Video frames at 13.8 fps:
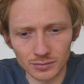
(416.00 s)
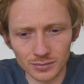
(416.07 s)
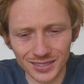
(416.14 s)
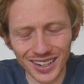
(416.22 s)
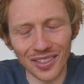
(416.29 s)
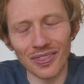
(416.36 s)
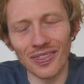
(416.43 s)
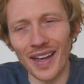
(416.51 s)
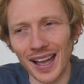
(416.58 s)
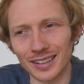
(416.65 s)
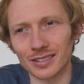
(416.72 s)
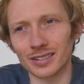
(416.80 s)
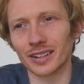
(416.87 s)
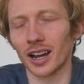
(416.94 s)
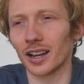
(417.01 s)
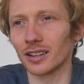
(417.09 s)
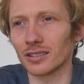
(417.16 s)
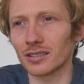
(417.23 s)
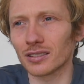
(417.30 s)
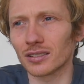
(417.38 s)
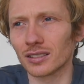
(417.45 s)
Now that's
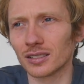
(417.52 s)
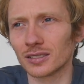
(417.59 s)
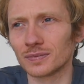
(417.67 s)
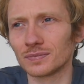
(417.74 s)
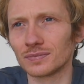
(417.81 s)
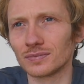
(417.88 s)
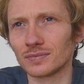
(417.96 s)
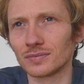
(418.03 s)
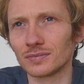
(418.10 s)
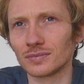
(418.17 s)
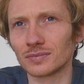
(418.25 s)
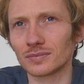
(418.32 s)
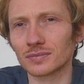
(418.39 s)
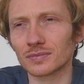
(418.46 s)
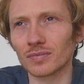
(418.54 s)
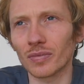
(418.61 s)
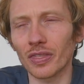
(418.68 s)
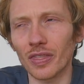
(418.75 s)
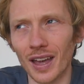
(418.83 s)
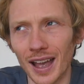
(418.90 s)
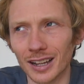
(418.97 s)
nice.
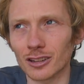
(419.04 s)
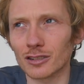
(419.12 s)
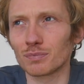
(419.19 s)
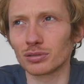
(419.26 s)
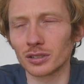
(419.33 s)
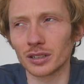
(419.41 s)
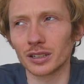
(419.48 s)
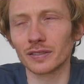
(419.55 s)
That's pretty